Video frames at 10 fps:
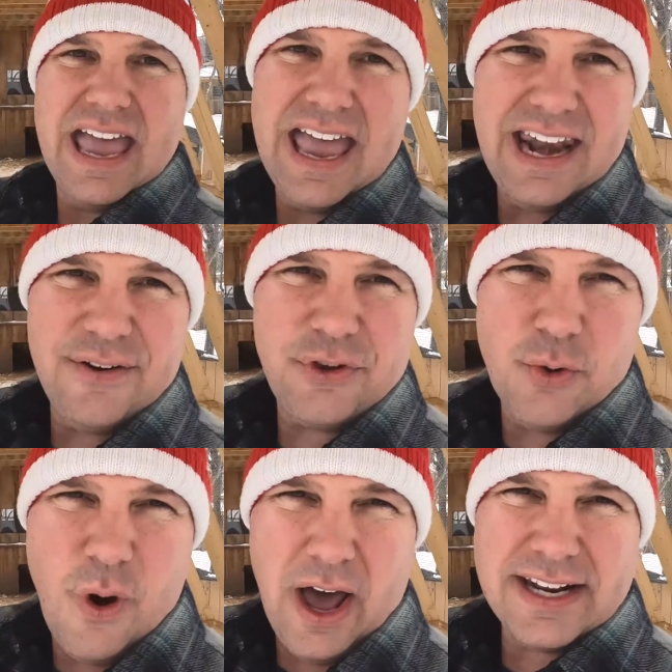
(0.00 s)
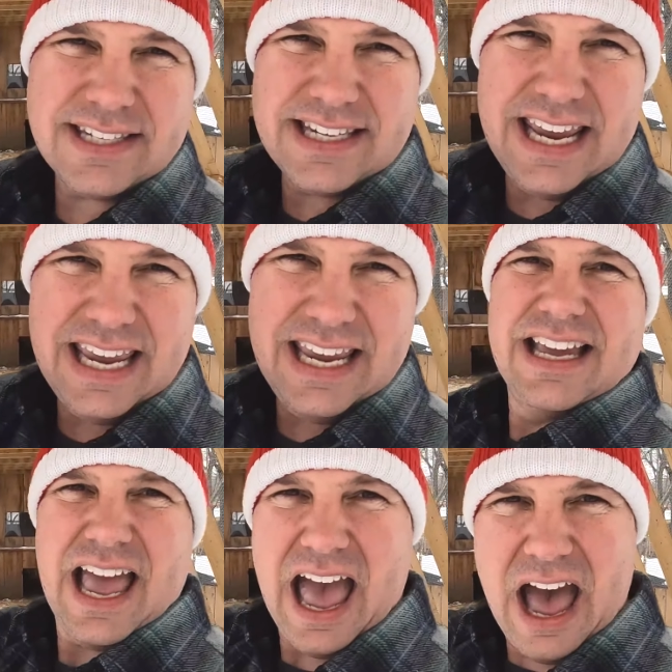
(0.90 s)
And if you want to see
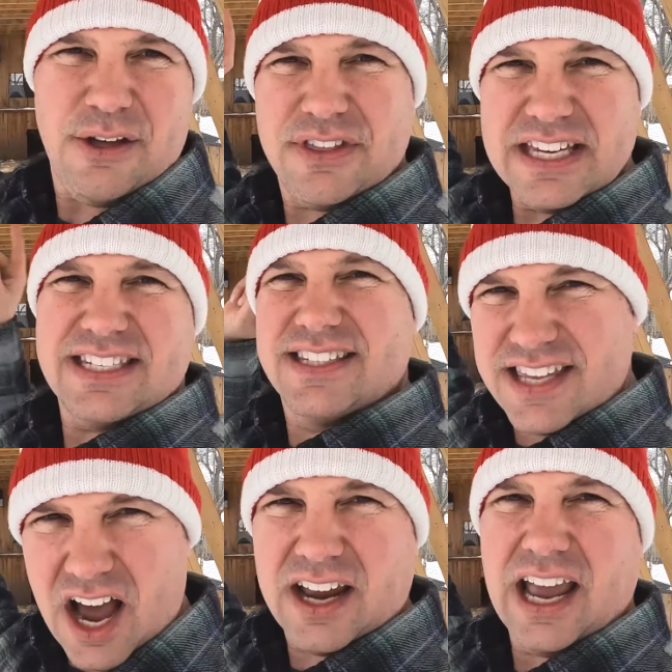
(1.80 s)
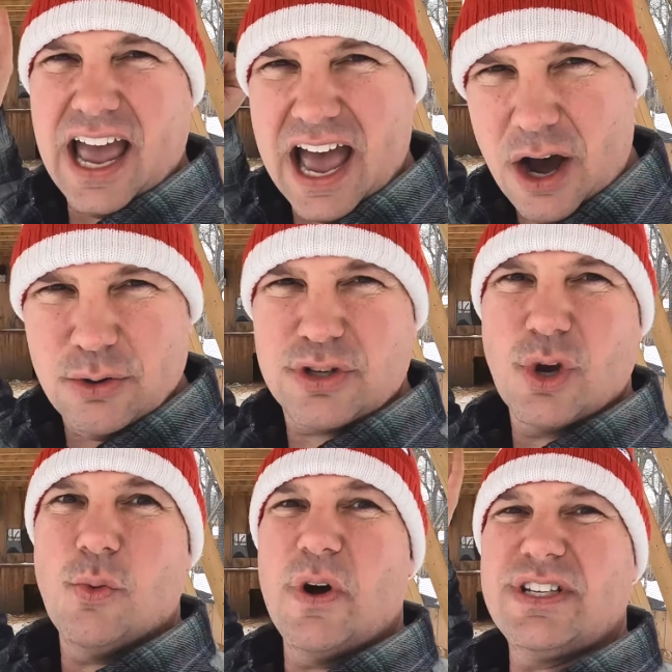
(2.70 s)
how this duck house
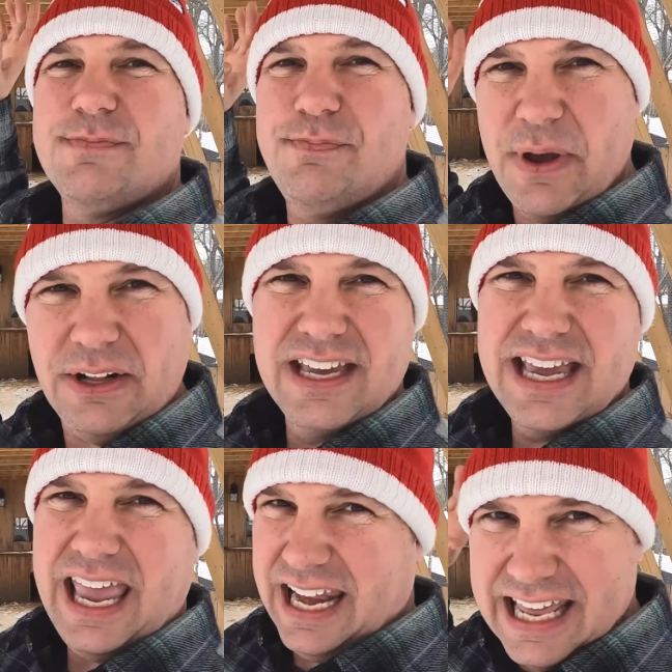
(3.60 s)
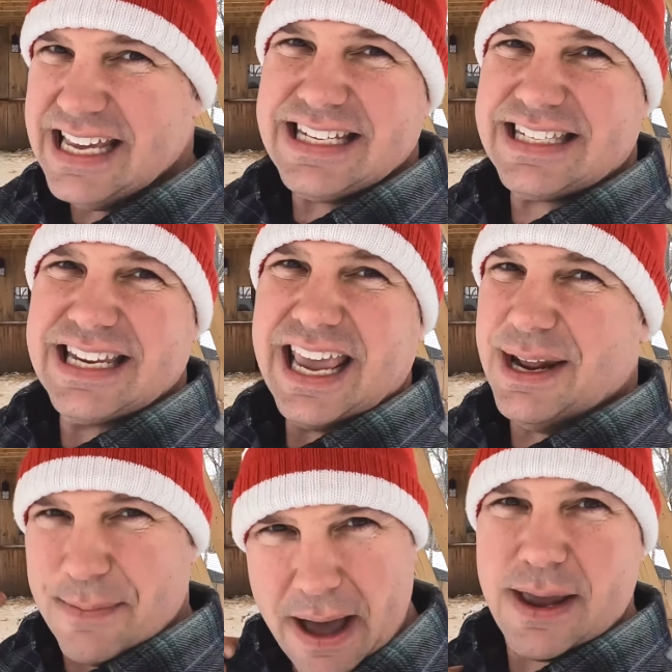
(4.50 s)
was built, it is,
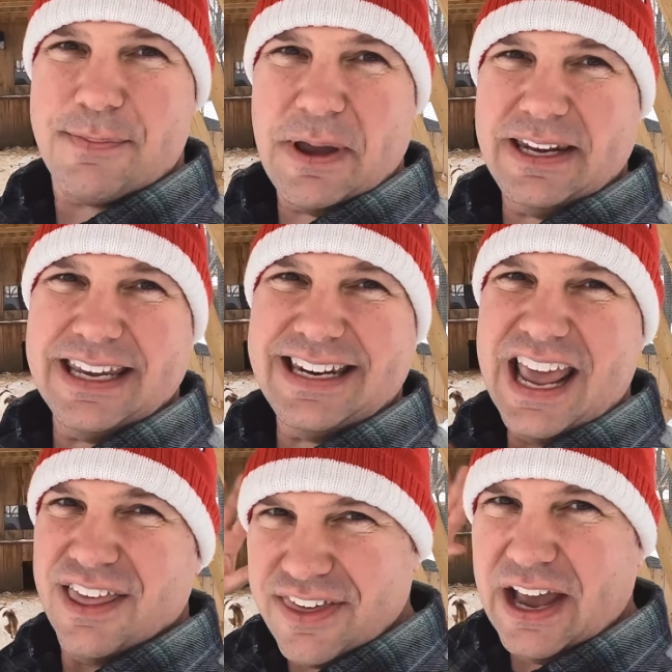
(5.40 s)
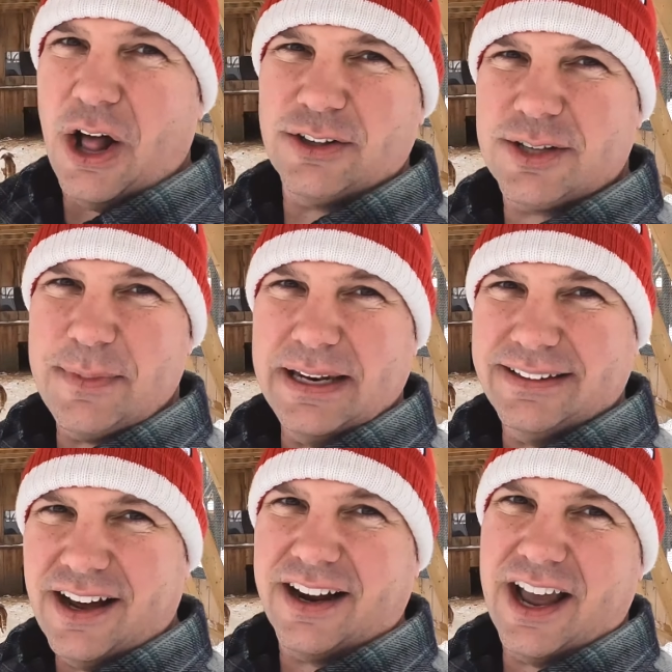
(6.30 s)
in my opinion, the ultimate
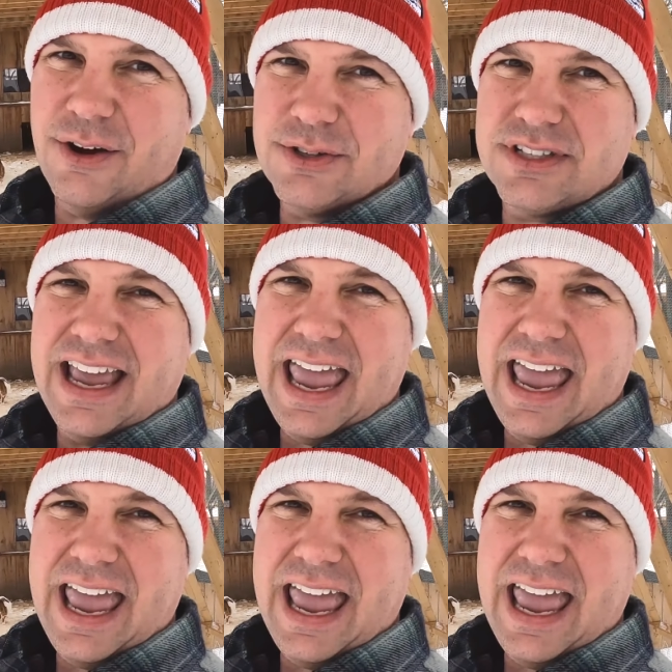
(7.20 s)
duck house.